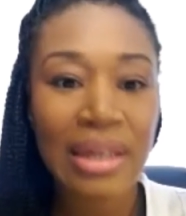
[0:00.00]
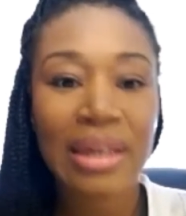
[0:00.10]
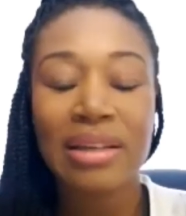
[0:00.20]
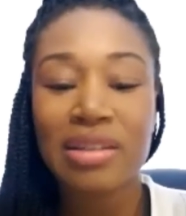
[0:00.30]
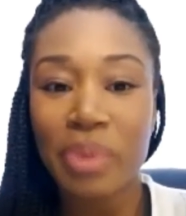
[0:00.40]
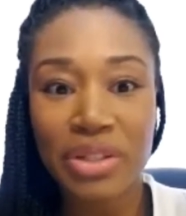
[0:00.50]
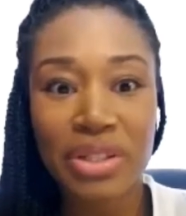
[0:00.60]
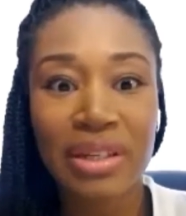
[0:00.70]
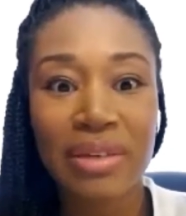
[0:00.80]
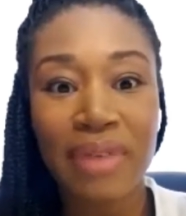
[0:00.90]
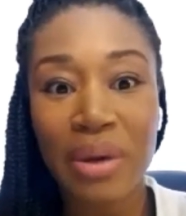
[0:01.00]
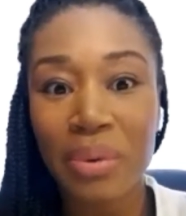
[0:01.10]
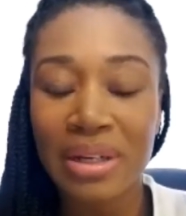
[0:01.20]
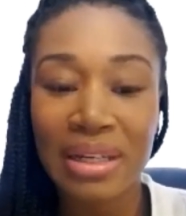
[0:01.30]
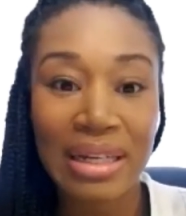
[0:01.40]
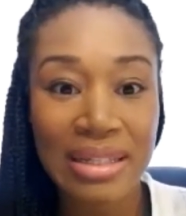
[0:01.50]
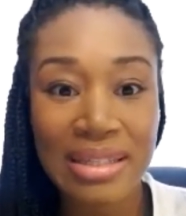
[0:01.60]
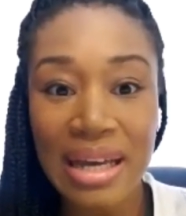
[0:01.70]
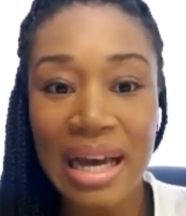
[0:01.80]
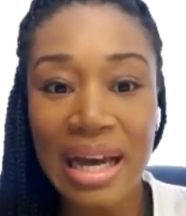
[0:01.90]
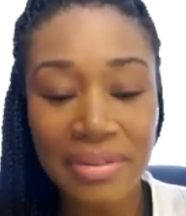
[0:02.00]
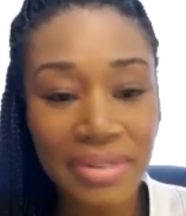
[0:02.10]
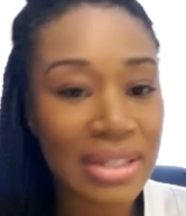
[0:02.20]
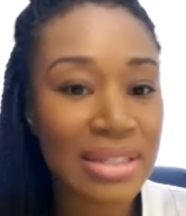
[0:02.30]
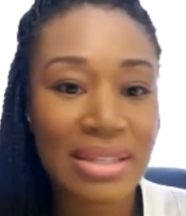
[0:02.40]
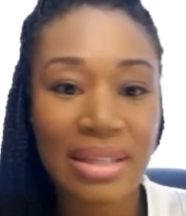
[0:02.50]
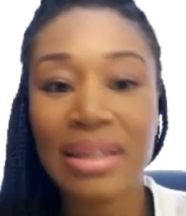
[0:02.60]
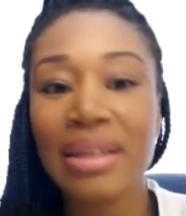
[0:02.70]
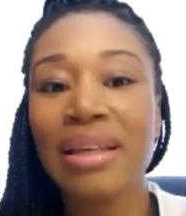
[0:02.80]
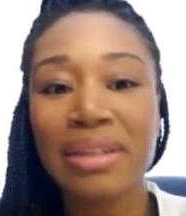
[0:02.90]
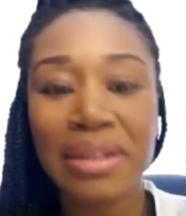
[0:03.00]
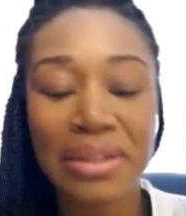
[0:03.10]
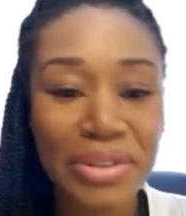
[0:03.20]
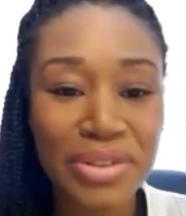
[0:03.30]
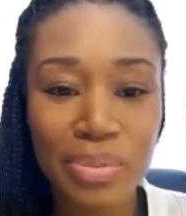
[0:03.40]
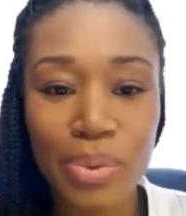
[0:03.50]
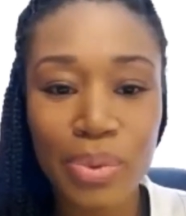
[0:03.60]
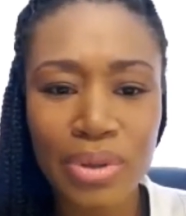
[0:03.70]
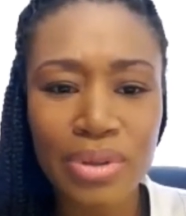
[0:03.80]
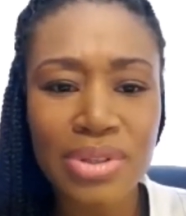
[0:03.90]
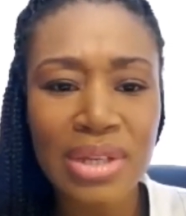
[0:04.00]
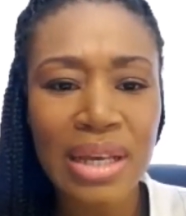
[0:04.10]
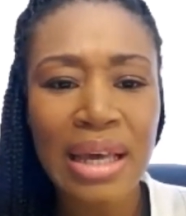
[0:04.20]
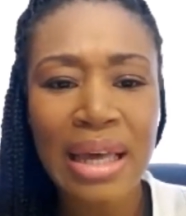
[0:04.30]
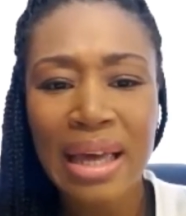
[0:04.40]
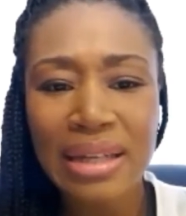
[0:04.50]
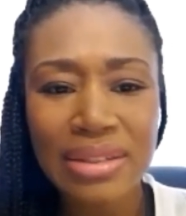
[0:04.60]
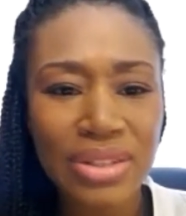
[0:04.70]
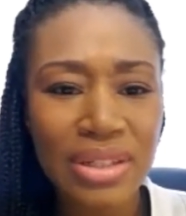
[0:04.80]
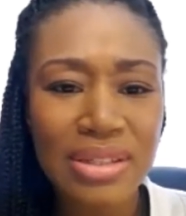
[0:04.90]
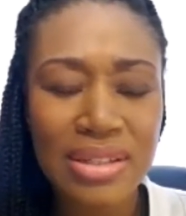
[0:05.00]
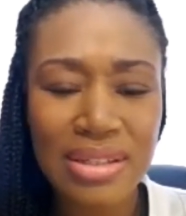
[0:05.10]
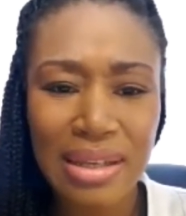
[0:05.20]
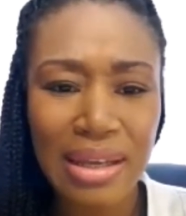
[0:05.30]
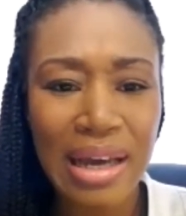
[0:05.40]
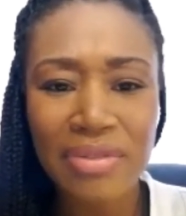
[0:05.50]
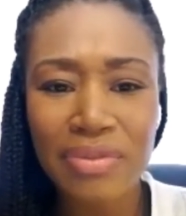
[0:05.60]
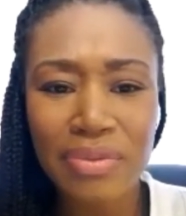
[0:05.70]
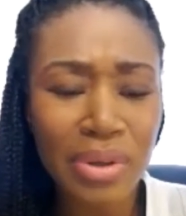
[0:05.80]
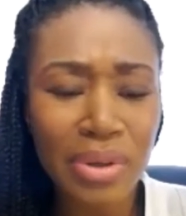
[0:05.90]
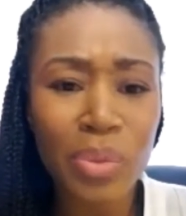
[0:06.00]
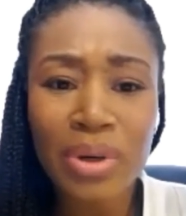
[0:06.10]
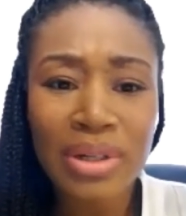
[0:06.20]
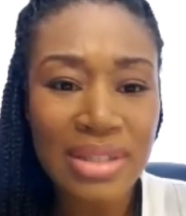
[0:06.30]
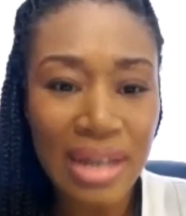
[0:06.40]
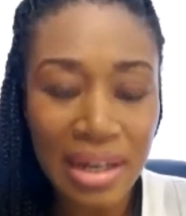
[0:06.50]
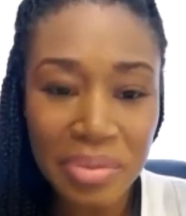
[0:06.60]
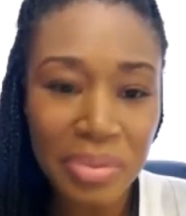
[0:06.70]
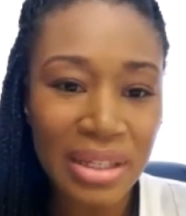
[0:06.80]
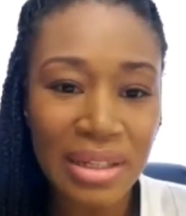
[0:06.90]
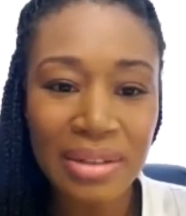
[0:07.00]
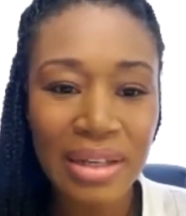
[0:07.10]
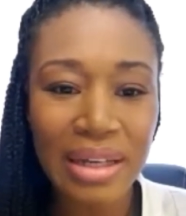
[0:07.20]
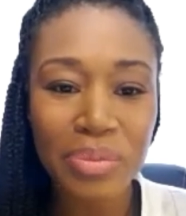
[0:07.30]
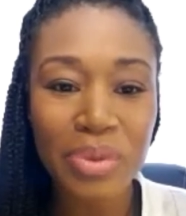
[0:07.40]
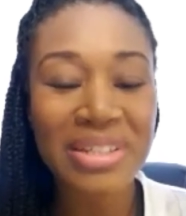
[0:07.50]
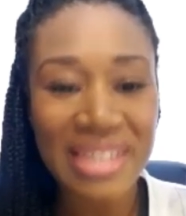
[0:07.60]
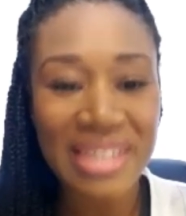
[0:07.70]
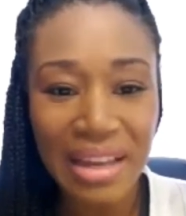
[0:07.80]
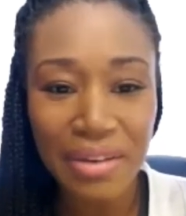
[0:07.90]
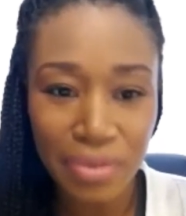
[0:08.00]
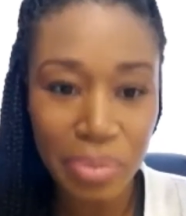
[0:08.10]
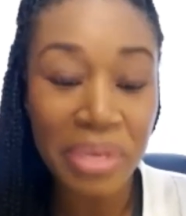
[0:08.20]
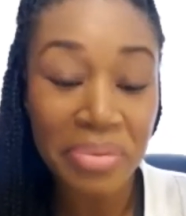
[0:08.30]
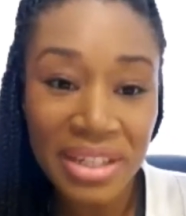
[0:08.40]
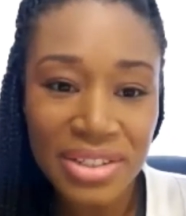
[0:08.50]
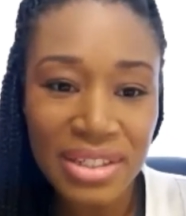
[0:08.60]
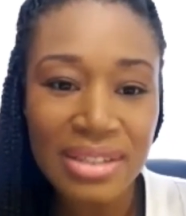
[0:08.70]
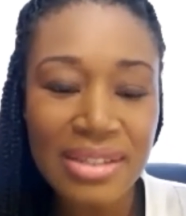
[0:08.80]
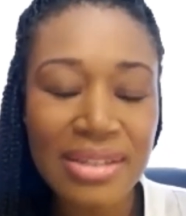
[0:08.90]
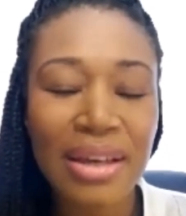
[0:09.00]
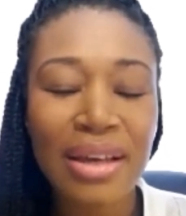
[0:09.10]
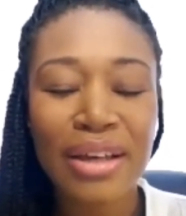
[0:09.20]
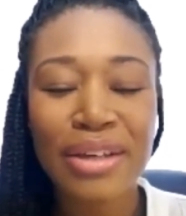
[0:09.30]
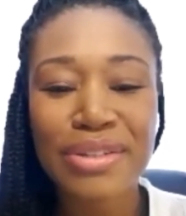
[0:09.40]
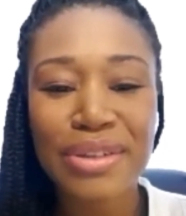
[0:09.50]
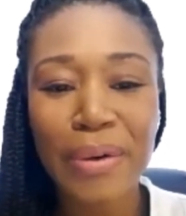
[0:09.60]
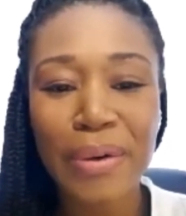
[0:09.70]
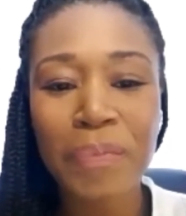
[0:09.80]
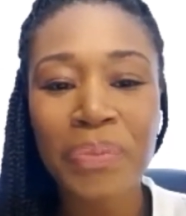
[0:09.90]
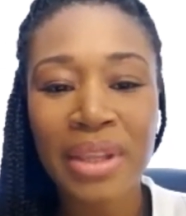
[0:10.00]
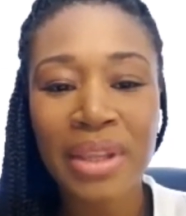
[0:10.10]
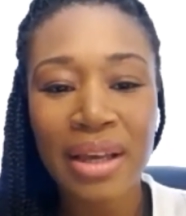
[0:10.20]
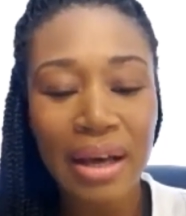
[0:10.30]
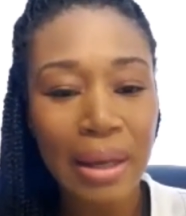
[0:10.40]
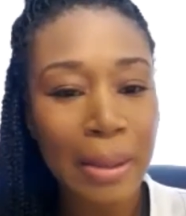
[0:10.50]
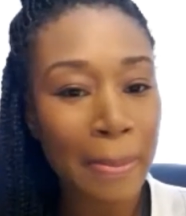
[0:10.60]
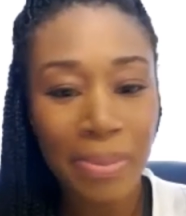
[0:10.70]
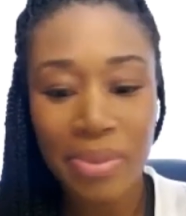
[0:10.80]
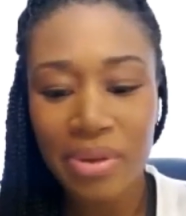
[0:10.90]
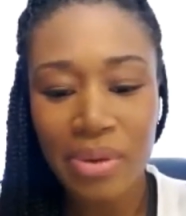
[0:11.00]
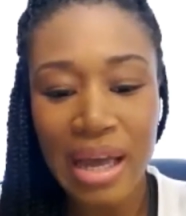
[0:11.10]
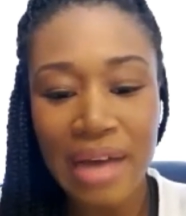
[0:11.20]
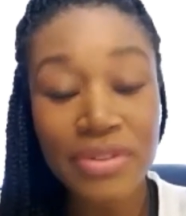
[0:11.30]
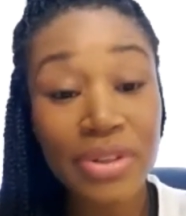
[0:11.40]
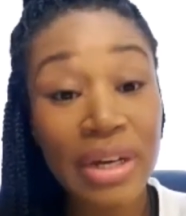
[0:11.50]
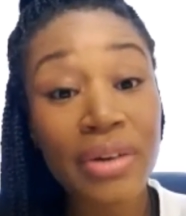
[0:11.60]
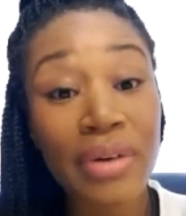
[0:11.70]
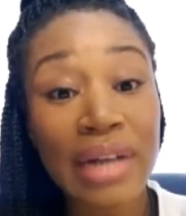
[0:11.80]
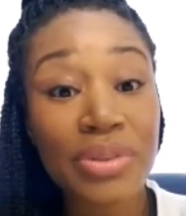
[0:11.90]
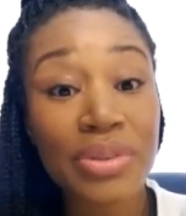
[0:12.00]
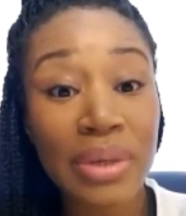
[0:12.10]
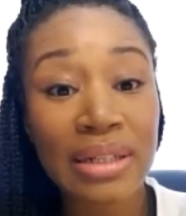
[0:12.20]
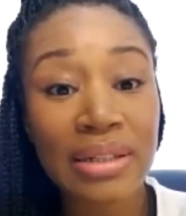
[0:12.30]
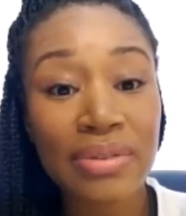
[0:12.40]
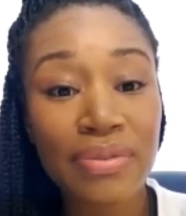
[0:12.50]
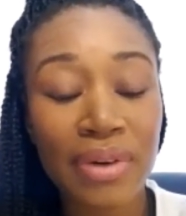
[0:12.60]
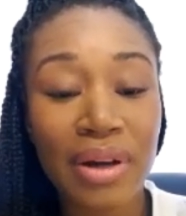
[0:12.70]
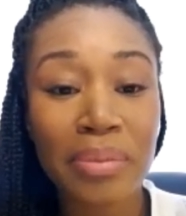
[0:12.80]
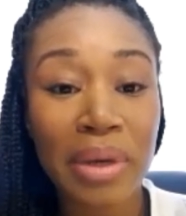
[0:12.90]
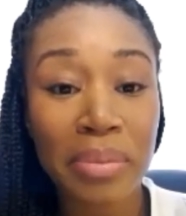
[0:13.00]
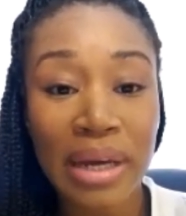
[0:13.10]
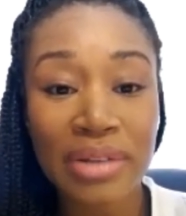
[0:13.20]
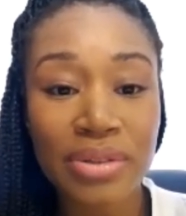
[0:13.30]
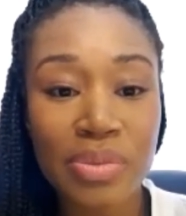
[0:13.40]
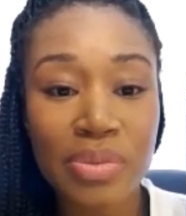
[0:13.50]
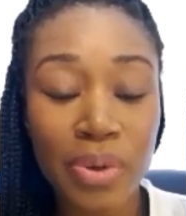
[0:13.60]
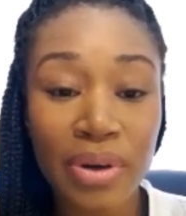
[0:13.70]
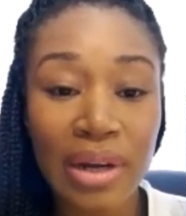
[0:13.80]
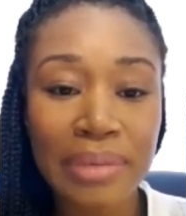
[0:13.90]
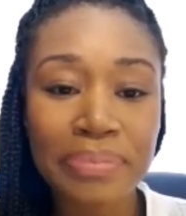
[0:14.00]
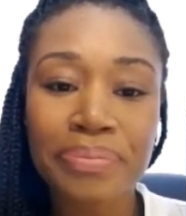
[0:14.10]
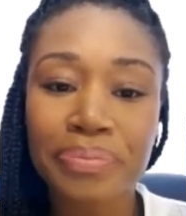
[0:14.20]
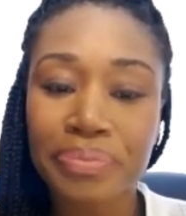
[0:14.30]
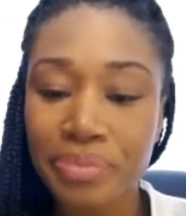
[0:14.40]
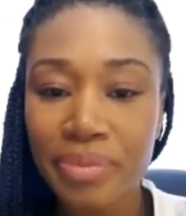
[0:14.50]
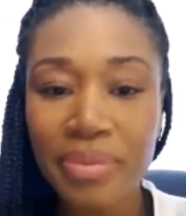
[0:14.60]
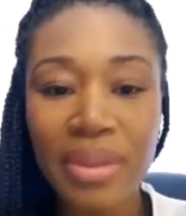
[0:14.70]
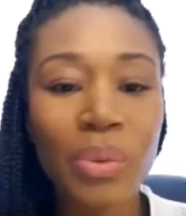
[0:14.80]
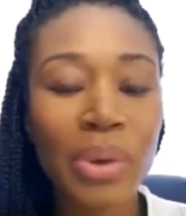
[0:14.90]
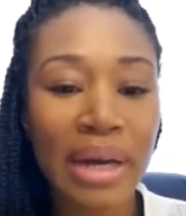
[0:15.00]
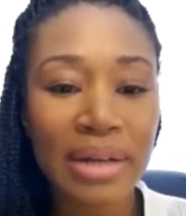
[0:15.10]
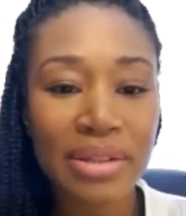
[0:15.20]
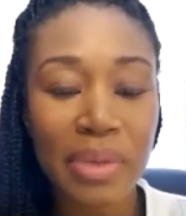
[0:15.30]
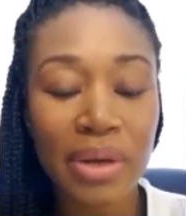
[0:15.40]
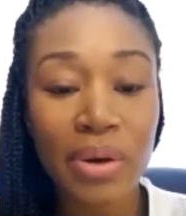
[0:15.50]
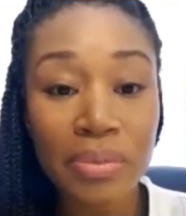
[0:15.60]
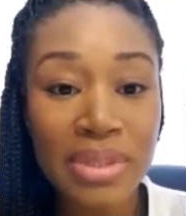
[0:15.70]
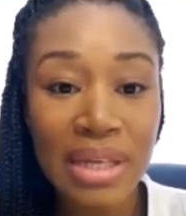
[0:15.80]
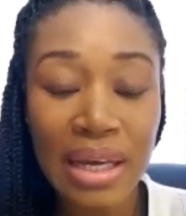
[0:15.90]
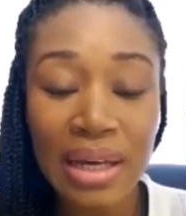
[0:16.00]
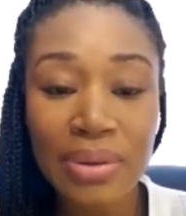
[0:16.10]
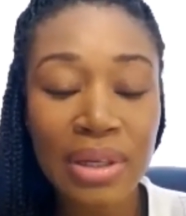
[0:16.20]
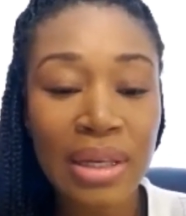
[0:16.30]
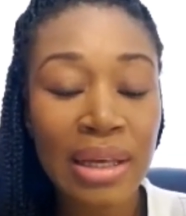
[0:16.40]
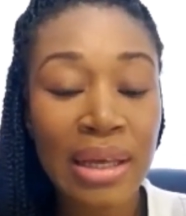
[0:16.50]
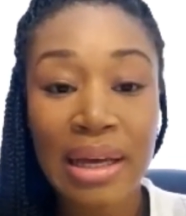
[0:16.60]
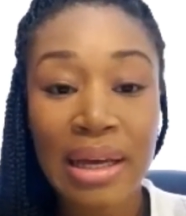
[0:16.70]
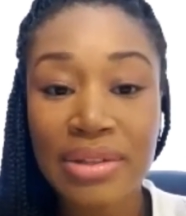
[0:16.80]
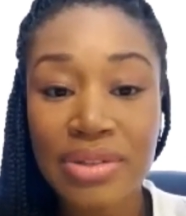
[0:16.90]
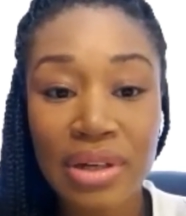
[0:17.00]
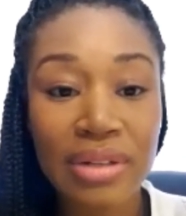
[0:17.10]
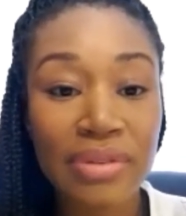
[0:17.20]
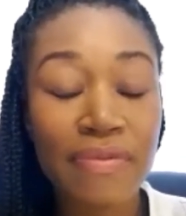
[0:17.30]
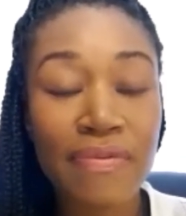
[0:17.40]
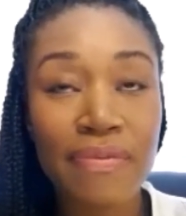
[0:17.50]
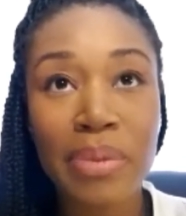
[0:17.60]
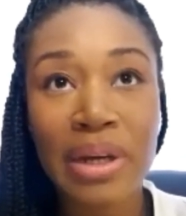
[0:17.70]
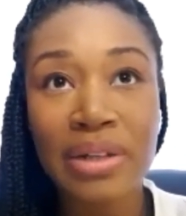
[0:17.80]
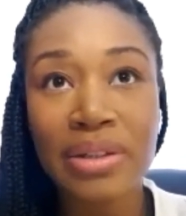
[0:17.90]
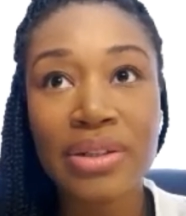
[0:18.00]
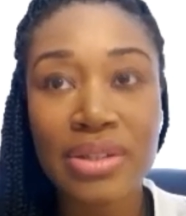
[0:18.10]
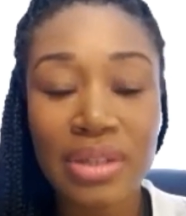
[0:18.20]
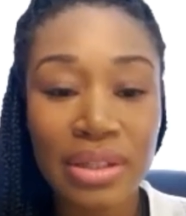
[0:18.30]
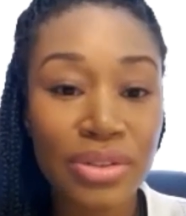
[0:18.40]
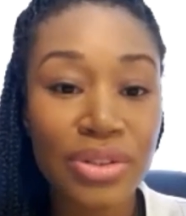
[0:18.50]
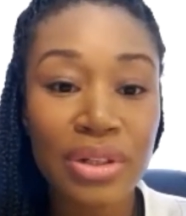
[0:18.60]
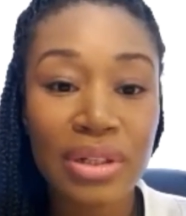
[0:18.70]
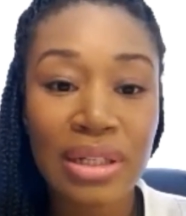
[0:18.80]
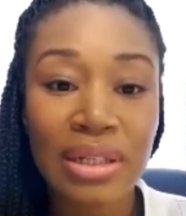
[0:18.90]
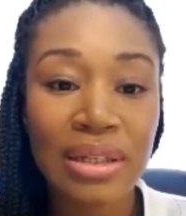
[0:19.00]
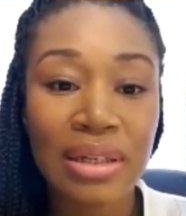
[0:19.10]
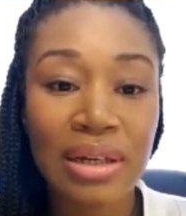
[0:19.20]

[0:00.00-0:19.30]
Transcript: especially if I want to get into advocacy and leadership roles and just have, more autonomy and more say for my patients. So after I graduated from my bachelor's program, I went back to my hometown. I started my nursing journey,